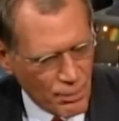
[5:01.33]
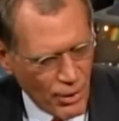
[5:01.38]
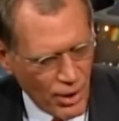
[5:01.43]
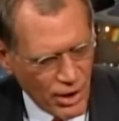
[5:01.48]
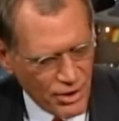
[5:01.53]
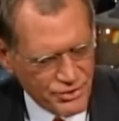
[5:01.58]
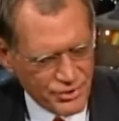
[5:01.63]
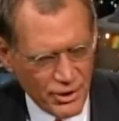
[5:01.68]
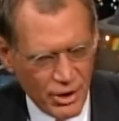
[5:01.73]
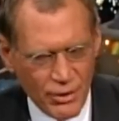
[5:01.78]

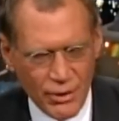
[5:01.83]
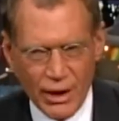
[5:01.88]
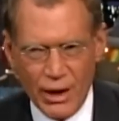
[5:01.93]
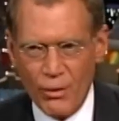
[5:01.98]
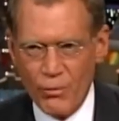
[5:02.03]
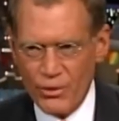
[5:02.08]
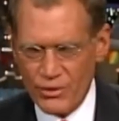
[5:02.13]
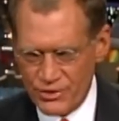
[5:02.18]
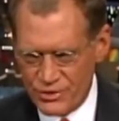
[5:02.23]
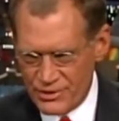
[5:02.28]
Paul. So
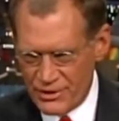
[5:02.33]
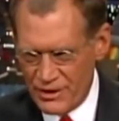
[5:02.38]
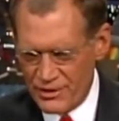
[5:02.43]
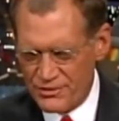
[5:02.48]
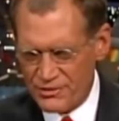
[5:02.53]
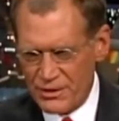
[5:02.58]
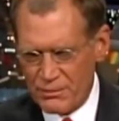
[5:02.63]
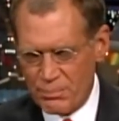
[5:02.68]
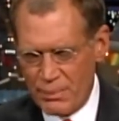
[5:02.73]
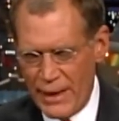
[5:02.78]
uh, we're just going to
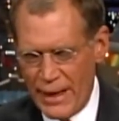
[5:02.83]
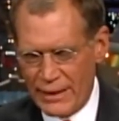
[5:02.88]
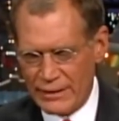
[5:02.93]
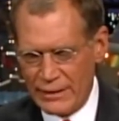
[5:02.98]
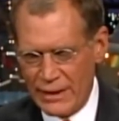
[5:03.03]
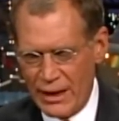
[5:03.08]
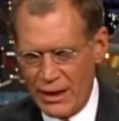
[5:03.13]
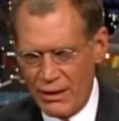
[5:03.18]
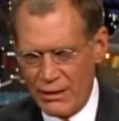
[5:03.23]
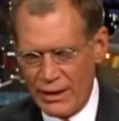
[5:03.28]
sit back
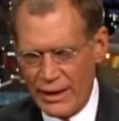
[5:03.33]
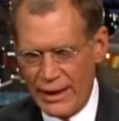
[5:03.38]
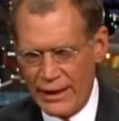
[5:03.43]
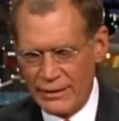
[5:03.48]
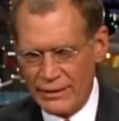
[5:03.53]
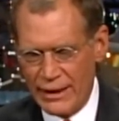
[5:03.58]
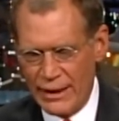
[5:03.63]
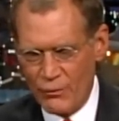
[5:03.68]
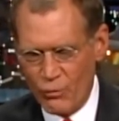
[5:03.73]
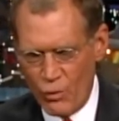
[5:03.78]
now
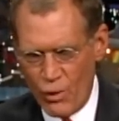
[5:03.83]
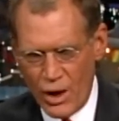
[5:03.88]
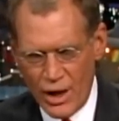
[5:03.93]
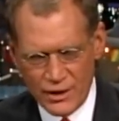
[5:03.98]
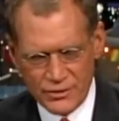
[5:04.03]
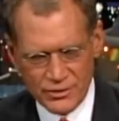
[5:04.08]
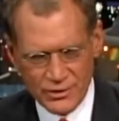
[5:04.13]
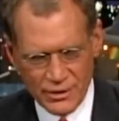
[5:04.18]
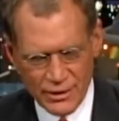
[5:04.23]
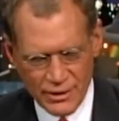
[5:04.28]
and, and
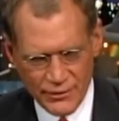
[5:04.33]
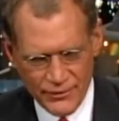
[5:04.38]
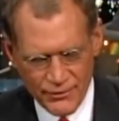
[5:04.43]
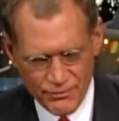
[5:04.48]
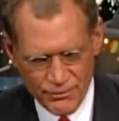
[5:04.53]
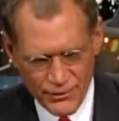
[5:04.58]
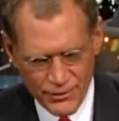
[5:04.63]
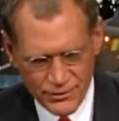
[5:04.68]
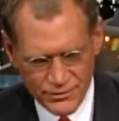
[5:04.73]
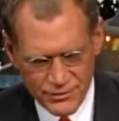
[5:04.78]
watch. Uh, the
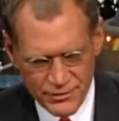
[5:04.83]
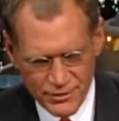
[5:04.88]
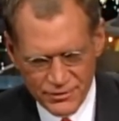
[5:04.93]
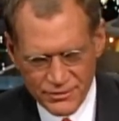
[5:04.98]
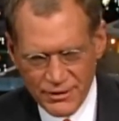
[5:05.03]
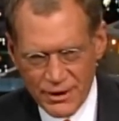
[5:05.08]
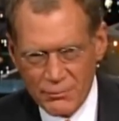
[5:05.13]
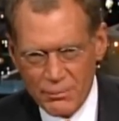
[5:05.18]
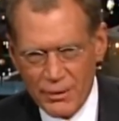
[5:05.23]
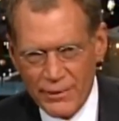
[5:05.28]
first uh,
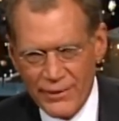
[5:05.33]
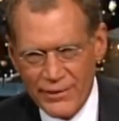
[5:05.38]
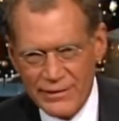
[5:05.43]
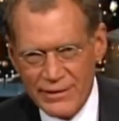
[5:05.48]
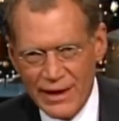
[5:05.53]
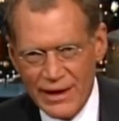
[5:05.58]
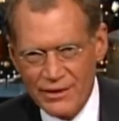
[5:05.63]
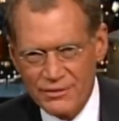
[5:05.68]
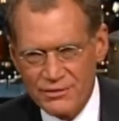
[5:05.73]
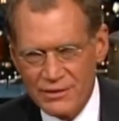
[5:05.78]
segment of the
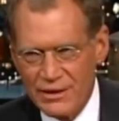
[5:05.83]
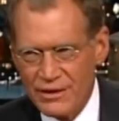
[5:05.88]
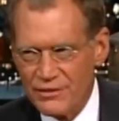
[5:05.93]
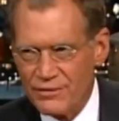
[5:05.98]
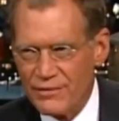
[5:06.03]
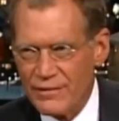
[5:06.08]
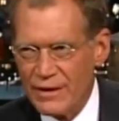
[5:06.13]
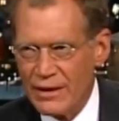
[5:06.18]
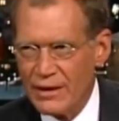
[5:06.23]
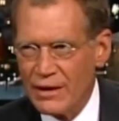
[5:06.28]
test
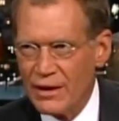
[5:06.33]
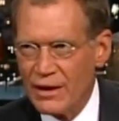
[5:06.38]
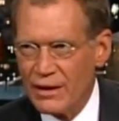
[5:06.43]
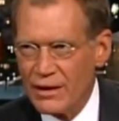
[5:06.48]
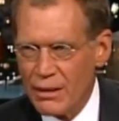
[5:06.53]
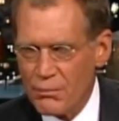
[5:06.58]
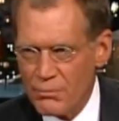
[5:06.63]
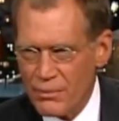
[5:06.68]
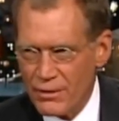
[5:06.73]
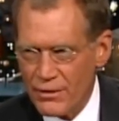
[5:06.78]
is the uh,
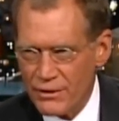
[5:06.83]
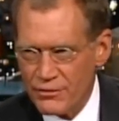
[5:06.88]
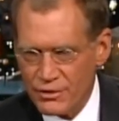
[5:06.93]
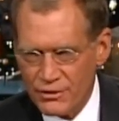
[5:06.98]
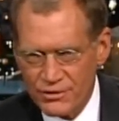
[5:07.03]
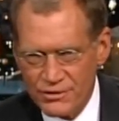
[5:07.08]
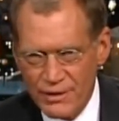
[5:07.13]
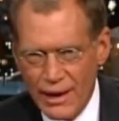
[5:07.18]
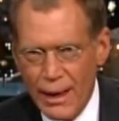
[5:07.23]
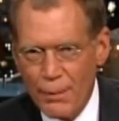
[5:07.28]
come to, to
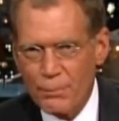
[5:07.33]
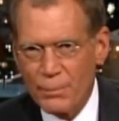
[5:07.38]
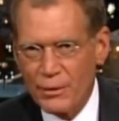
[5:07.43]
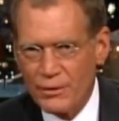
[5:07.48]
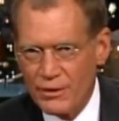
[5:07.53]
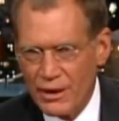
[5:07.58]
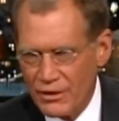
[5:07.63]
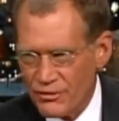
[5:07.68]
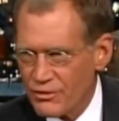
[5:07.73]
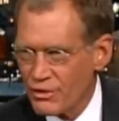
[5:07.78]
a stop
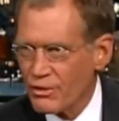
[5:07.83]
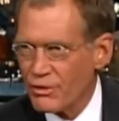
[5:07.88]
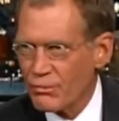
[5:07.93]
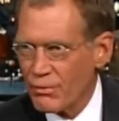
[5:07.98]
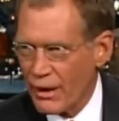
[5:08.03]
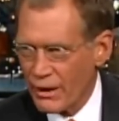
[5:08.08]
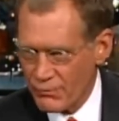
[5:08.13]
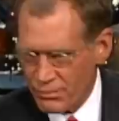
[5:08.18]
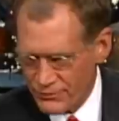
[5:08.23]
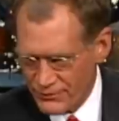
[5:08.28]
and, and turn
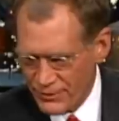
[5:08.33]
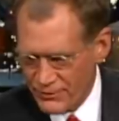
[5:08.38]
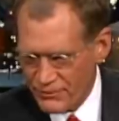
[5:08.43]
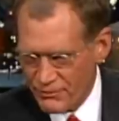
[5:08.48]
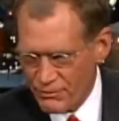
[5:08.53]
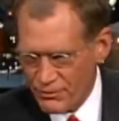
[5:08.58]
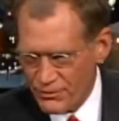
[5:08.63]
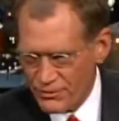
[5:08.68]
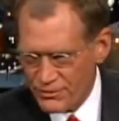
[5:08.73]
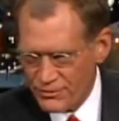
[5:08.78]
right. Was that
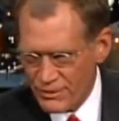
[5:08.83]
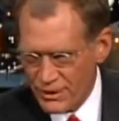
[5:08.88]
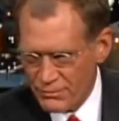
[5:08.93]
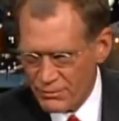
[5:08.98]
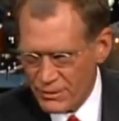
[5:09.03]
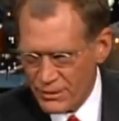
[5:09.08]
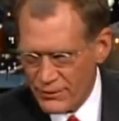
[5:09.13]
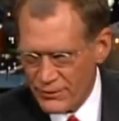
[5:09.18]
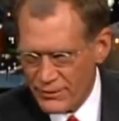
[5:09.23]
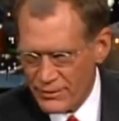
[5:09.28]
the first
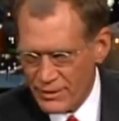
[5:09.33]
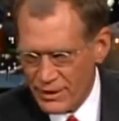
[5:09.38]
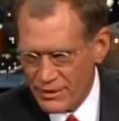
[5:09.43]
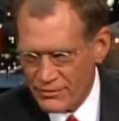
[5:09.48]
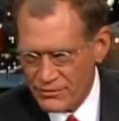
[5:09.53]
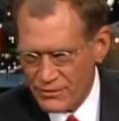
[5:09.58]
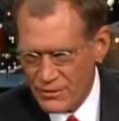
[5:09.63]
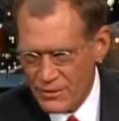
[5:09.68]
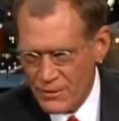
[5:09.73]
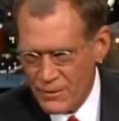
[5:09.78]
segment of the
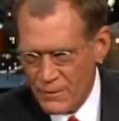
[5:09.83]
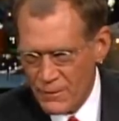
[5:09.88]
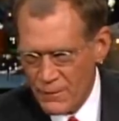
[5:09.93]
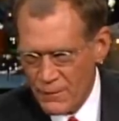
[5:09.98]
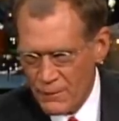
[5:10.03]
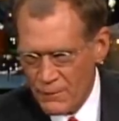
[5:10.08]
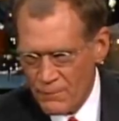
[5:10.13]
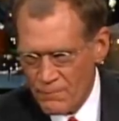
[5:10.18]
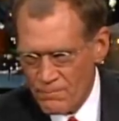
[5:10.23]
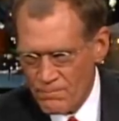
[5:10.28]
test?
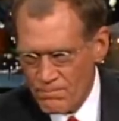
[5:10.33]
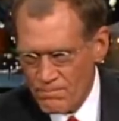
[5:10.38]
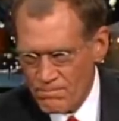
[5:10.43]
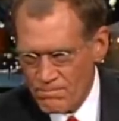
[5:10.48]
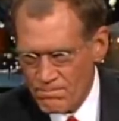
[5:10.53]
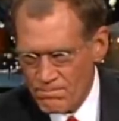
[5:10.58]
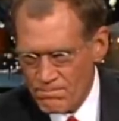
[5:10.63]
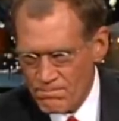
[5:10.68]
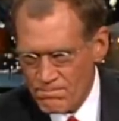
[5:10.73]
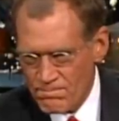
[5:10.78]
Yes,
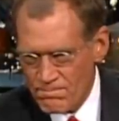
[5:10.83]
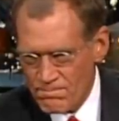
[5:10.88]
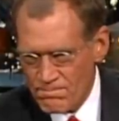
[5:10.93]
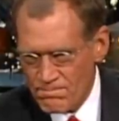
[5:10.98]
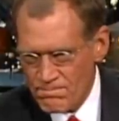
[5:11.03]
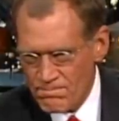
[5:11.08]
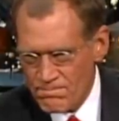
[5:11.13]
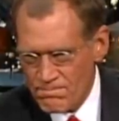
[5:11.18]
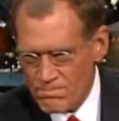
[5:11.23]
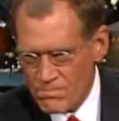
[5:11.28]
that's correct.